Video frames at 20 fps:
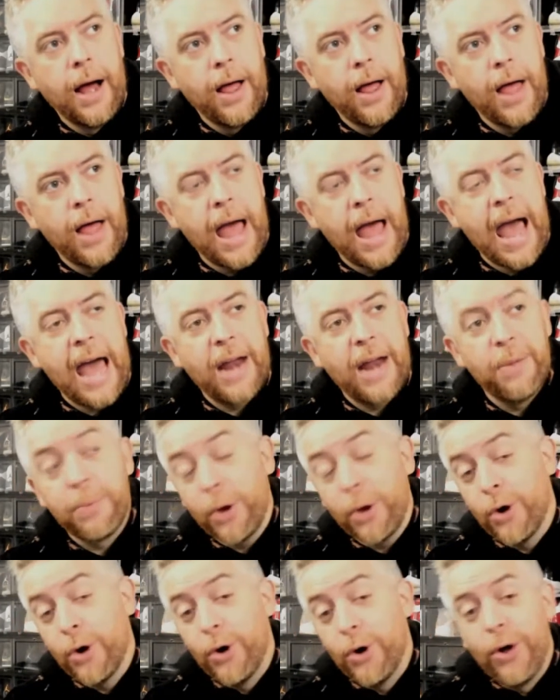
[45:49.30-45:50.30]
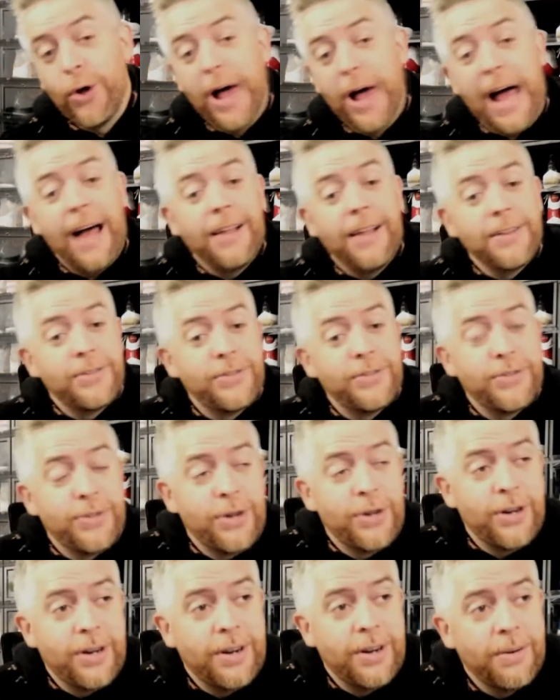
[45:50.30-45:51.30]
Adam Cole,
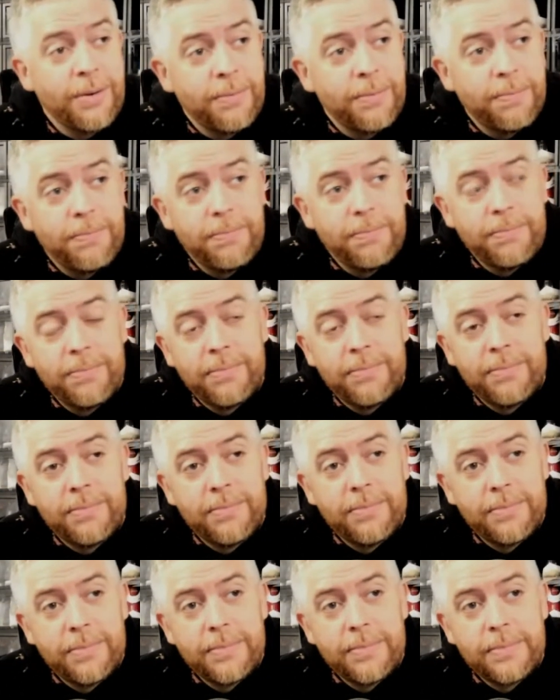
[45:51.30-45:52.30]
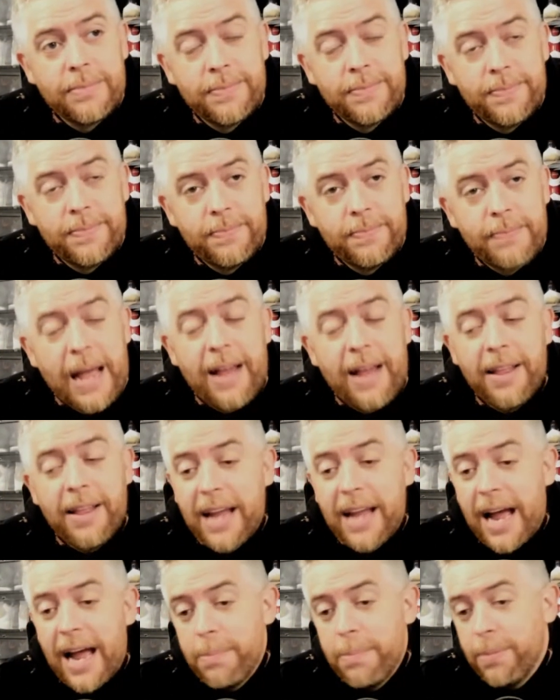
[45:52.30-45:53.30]
Alistair,
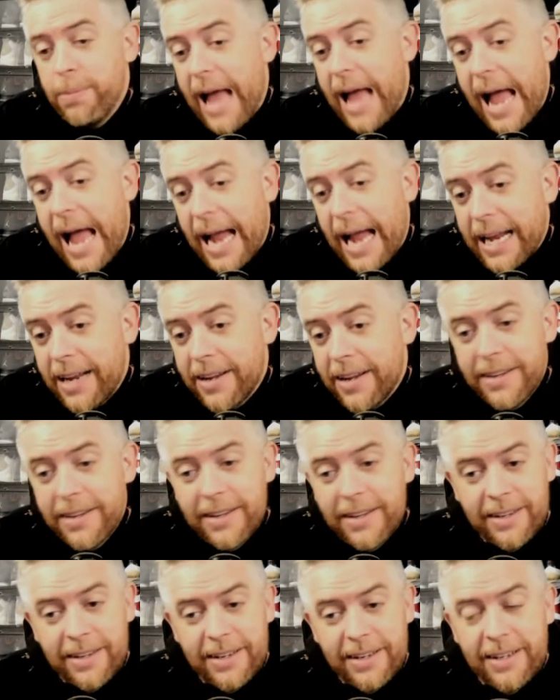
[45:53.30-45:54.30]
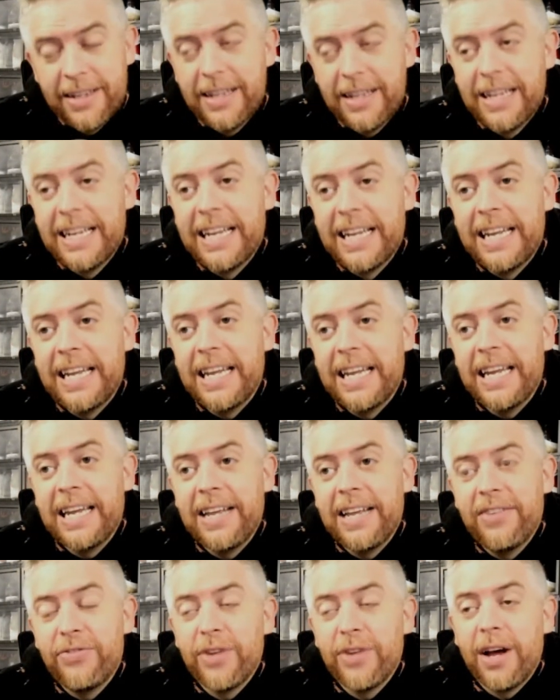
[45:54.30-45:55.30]
Malachi Black
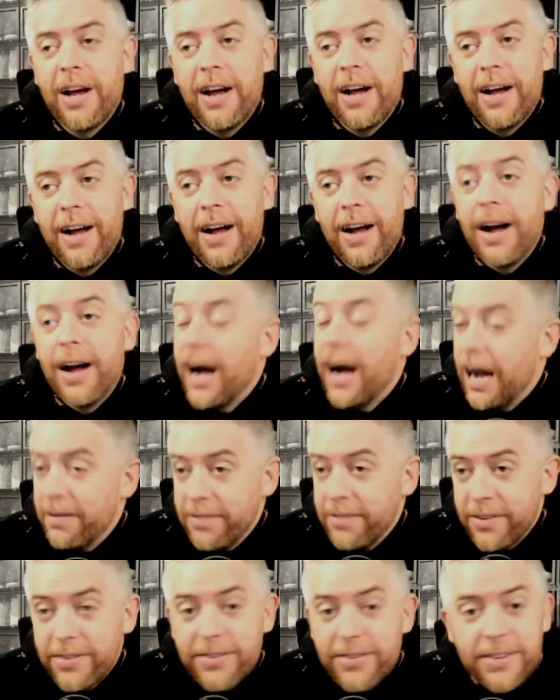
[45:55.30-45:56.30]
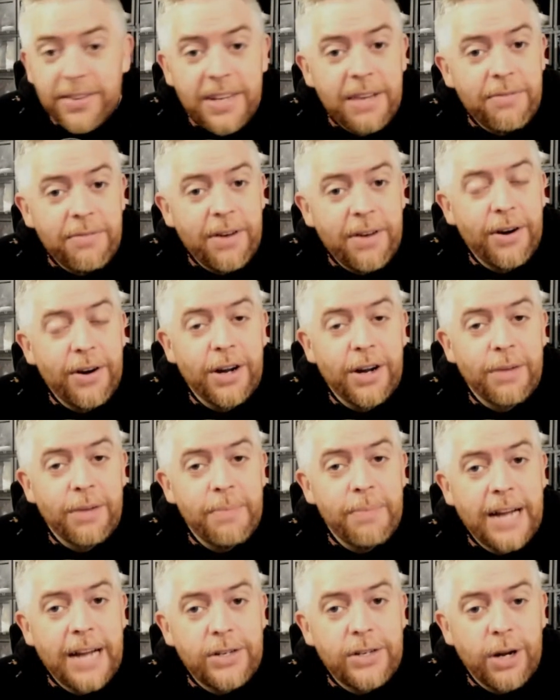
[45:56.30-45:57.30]
is obviously a very good
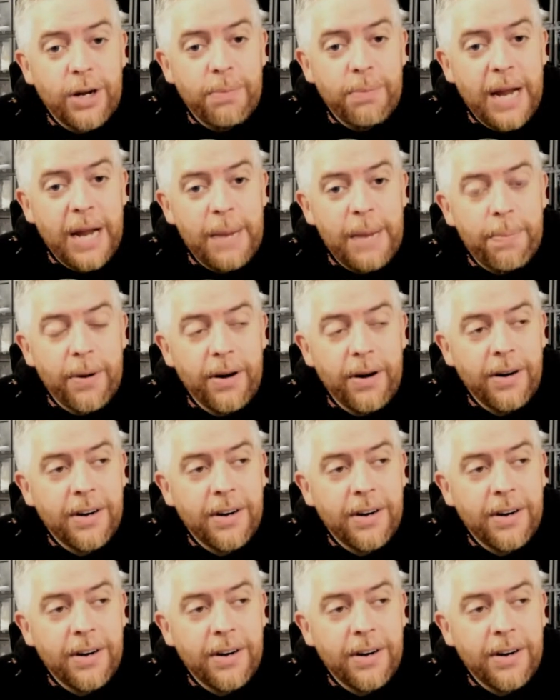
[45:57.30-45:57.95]
match on paper.